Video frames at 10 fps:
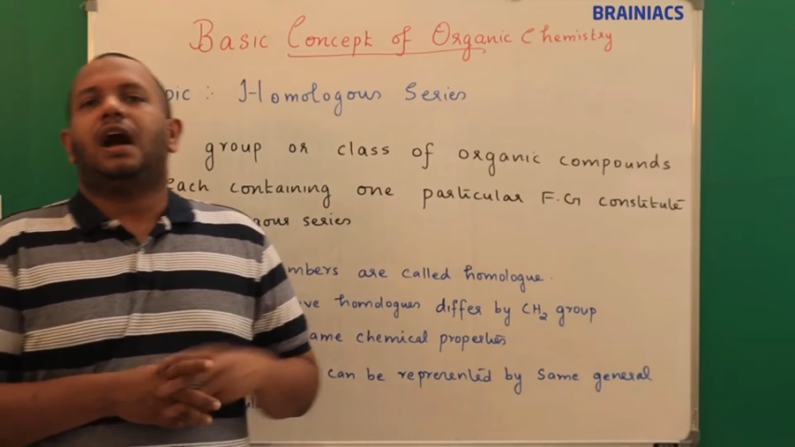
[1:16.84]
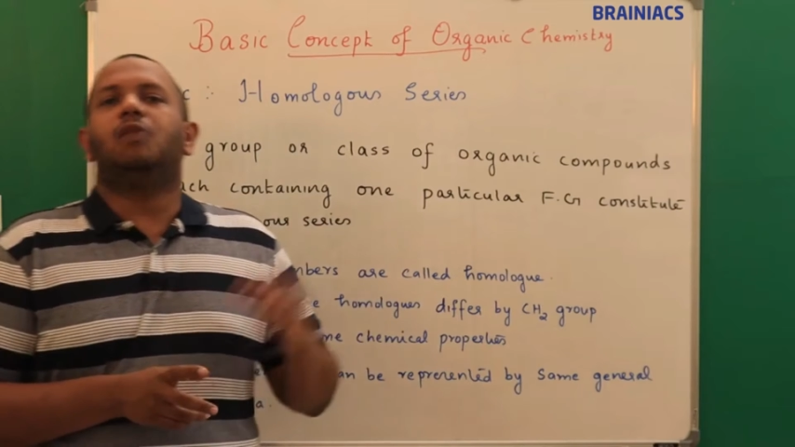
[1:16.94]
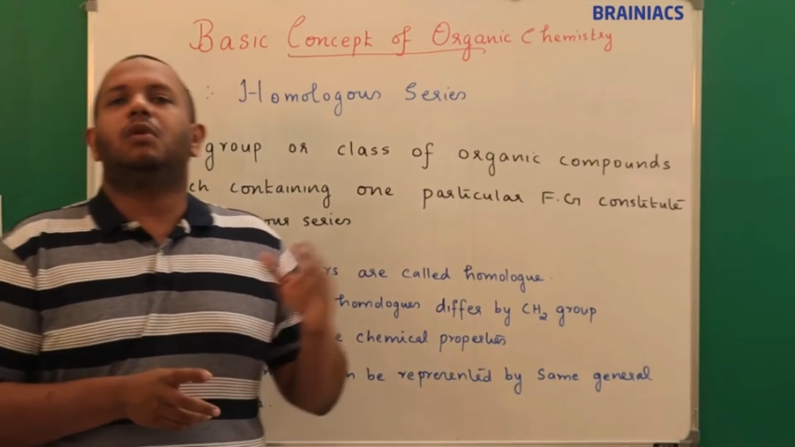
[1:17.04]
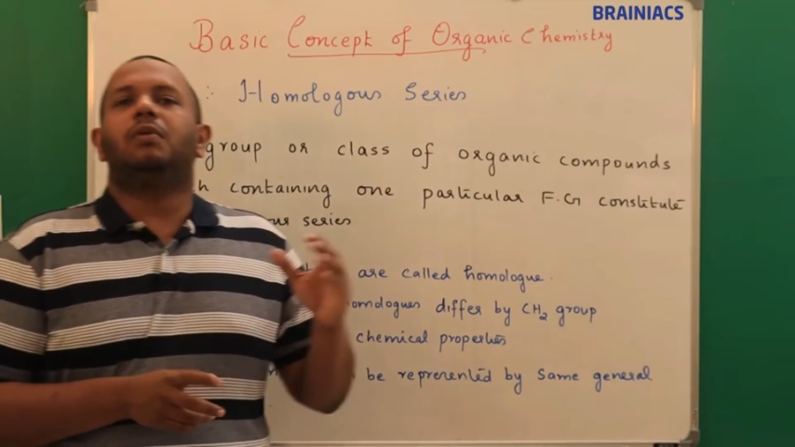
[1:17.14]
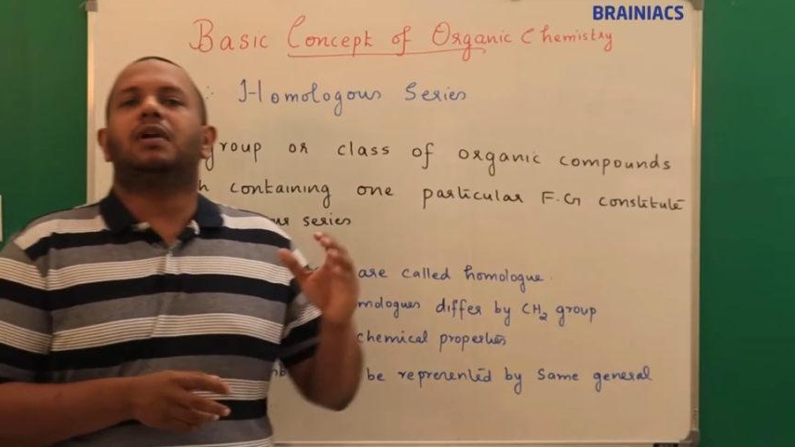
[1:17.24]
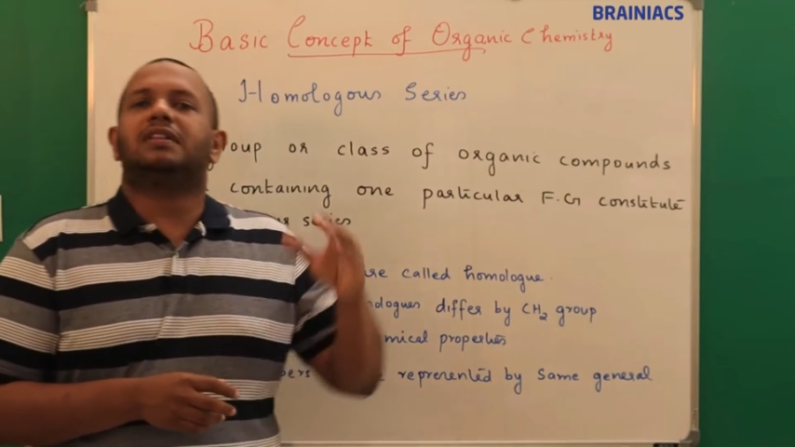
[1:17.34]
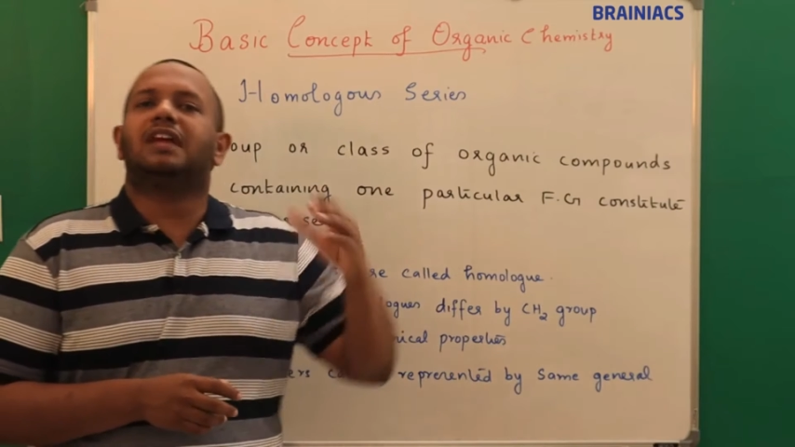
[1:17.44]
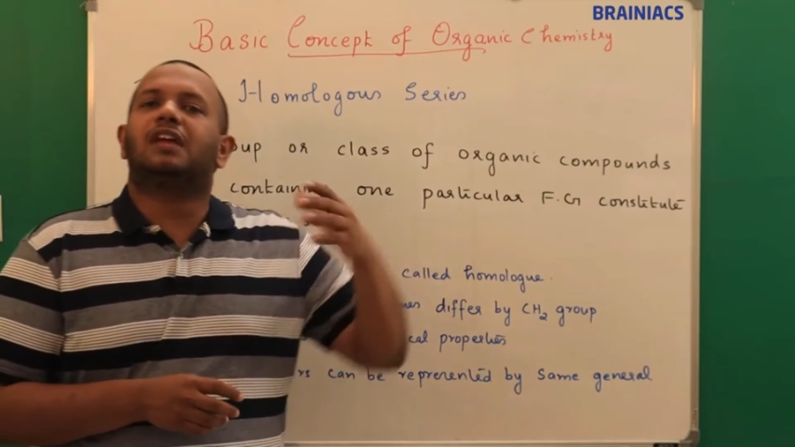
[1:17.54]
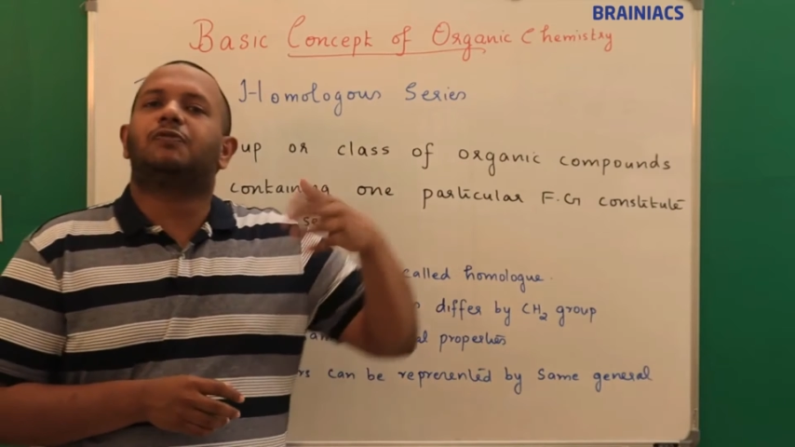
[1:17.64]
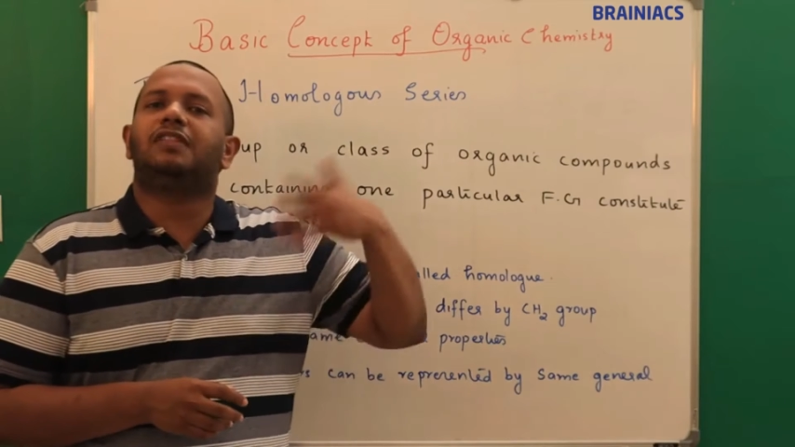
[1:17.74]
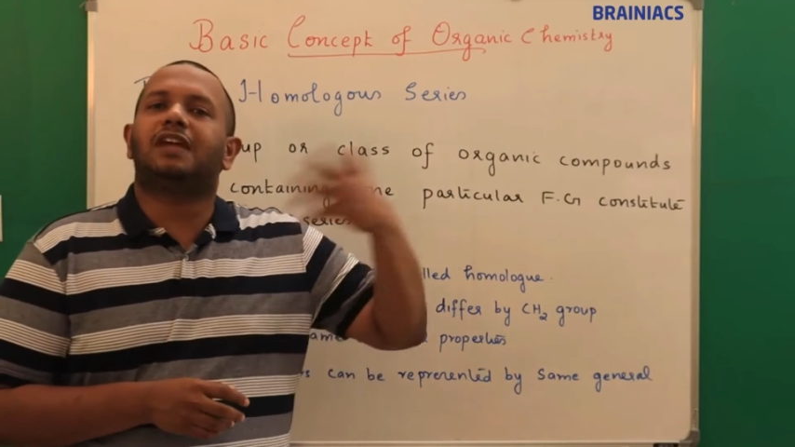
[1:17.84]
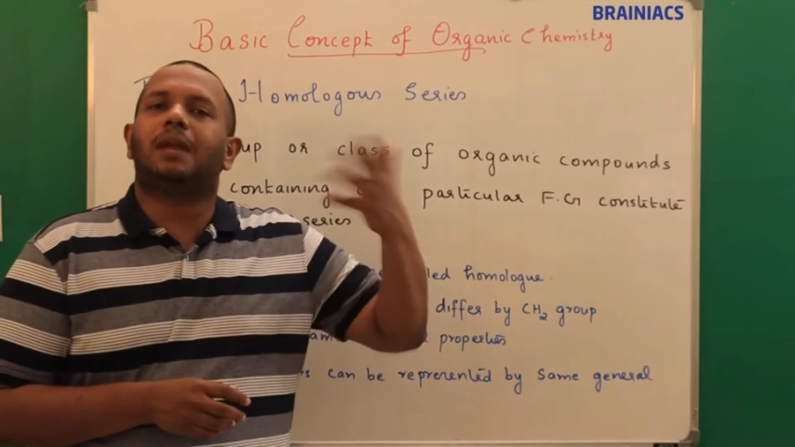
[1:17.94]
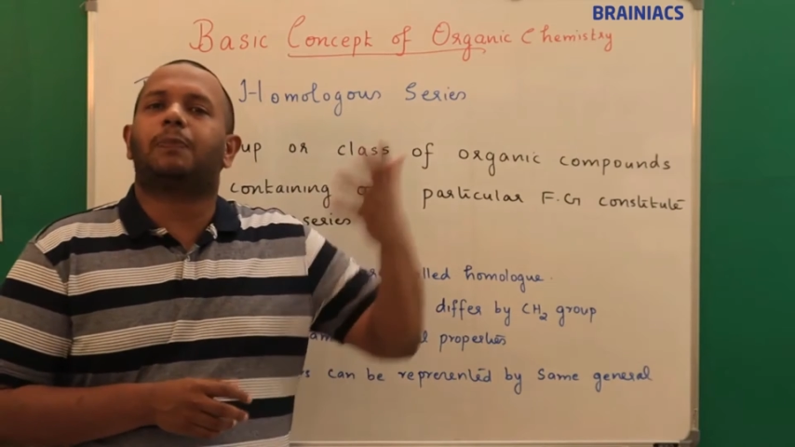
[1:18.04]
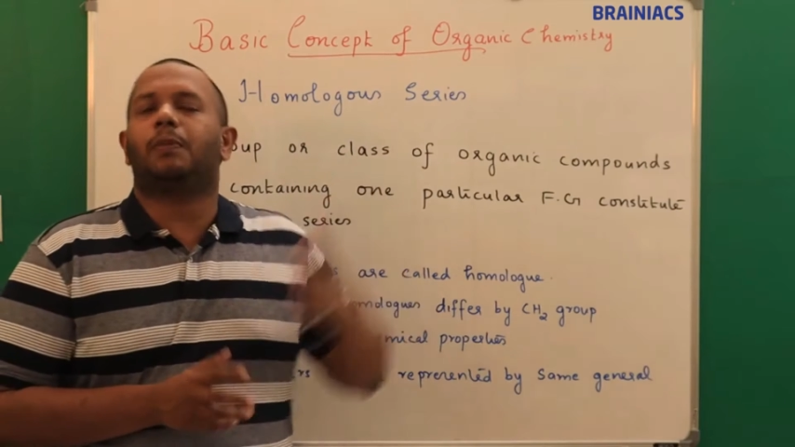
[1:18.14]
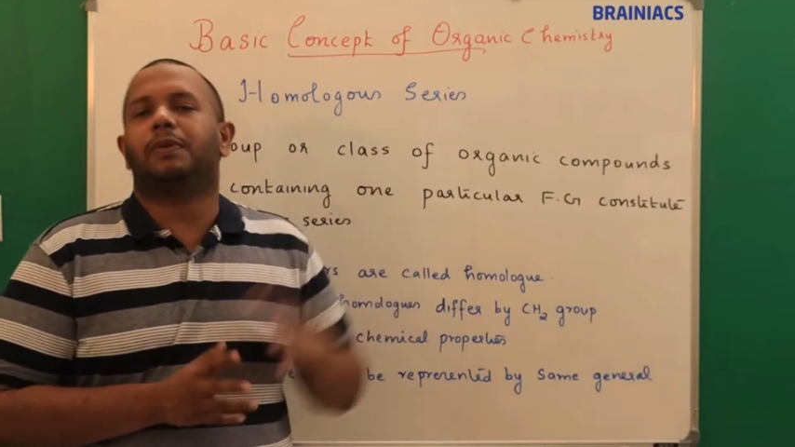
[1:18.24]
However, their
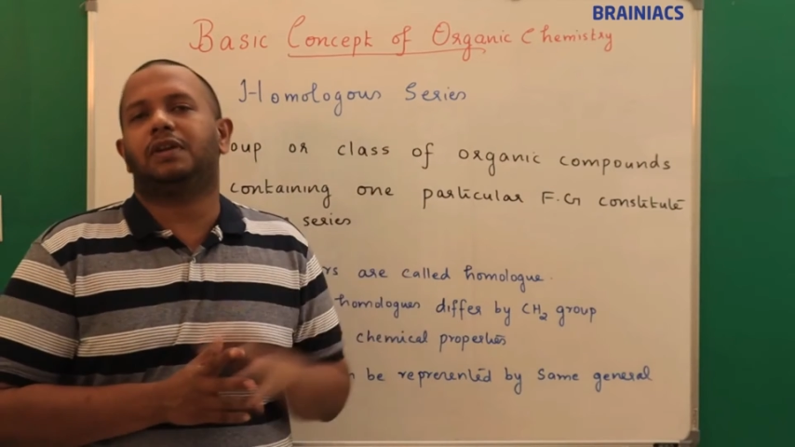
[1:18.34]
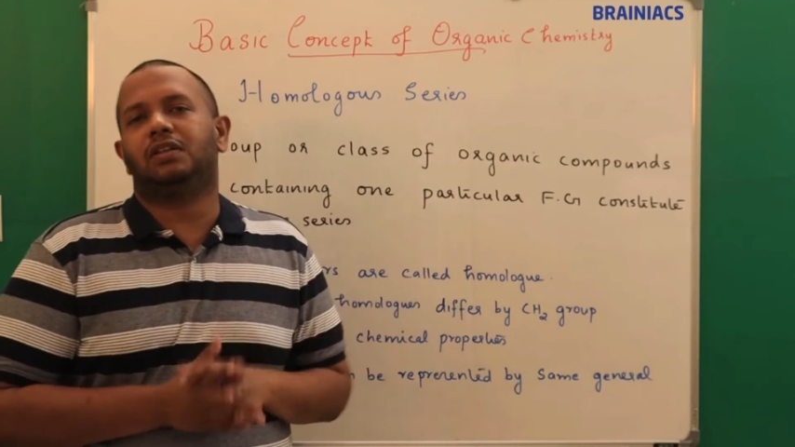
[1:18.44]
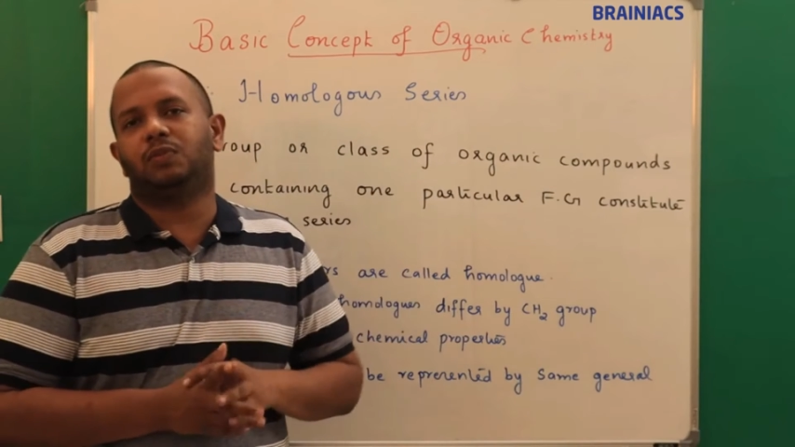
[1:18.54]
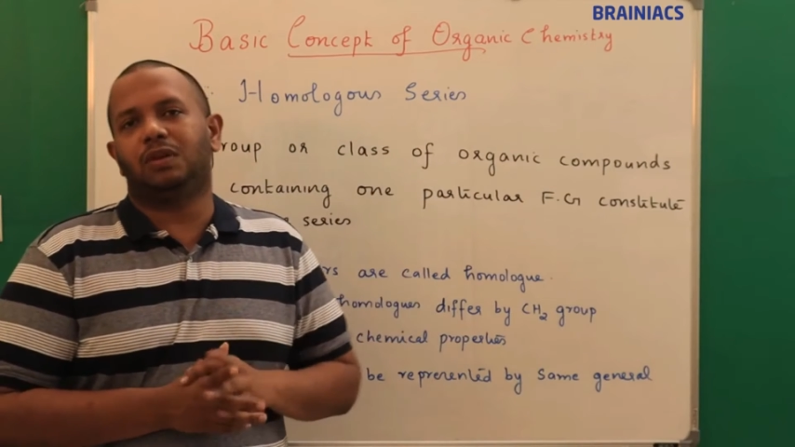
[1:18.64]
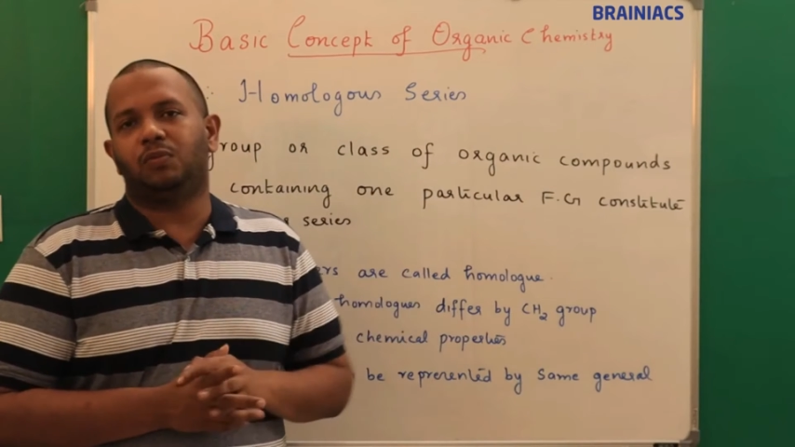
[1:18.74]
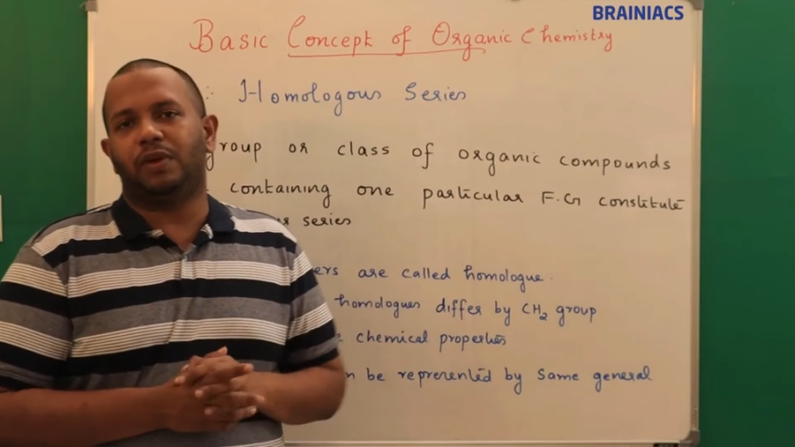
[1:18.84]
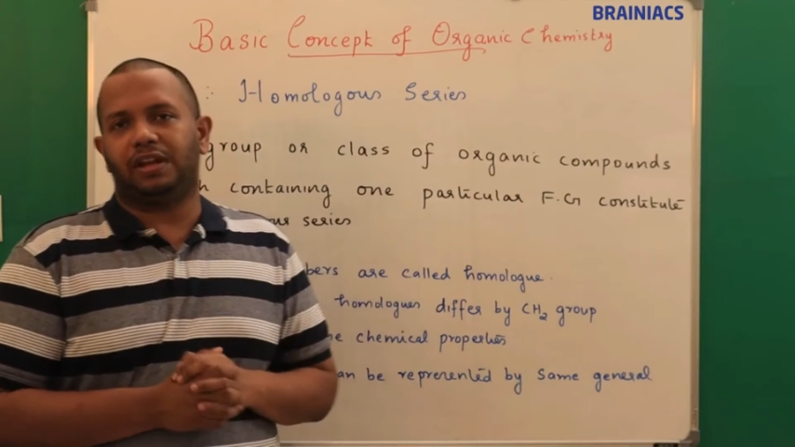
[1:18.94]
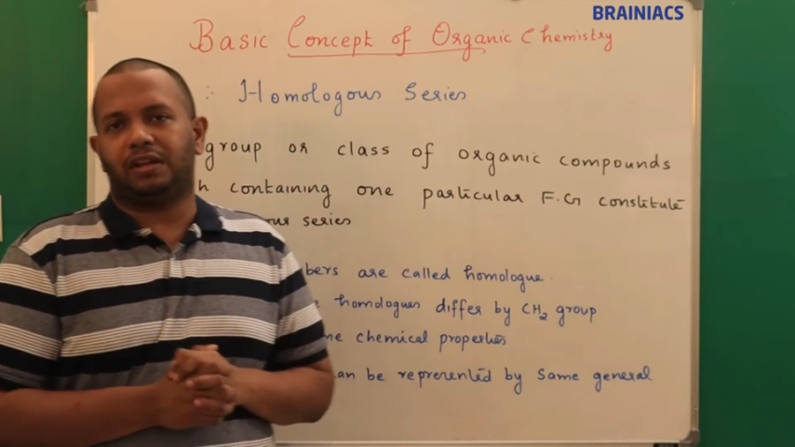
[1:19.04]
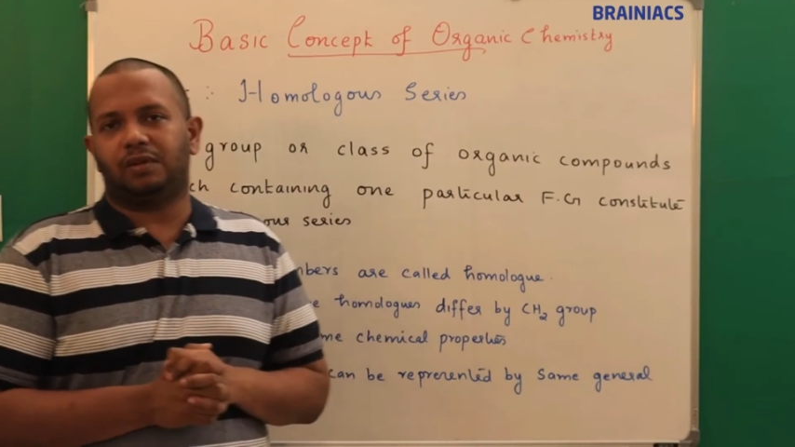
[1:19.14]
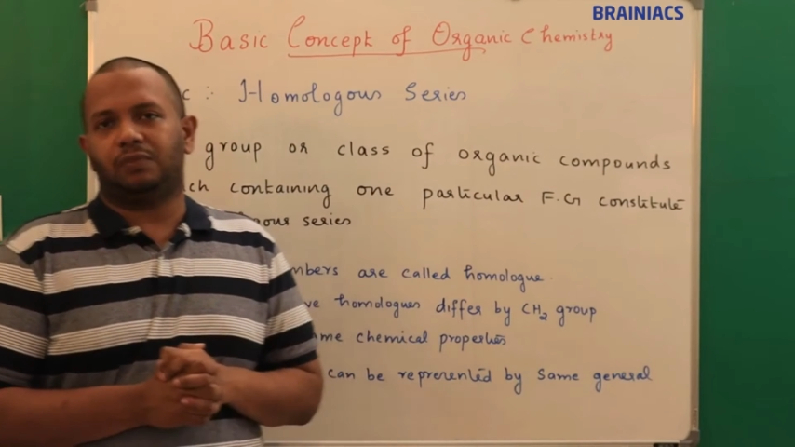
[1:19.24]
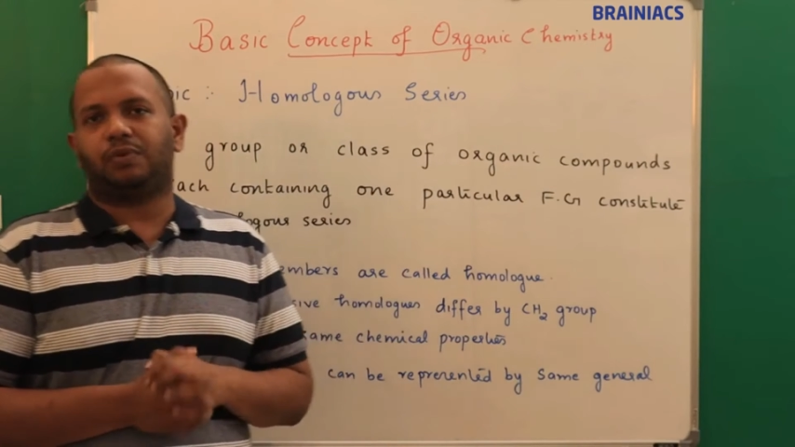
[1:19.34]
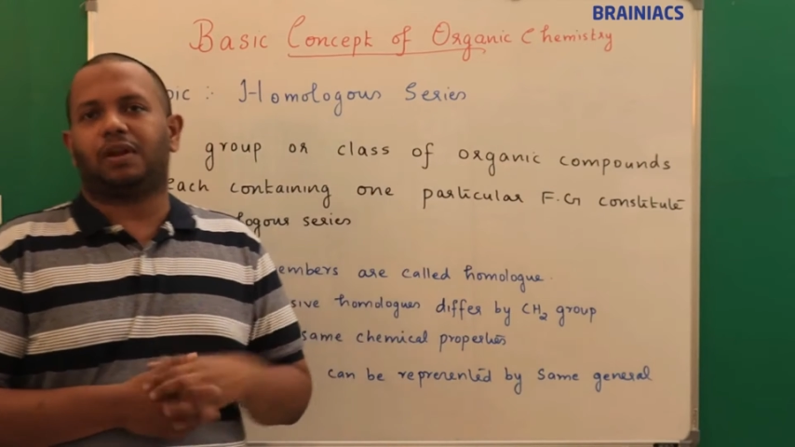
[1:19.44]
physical properties will vary.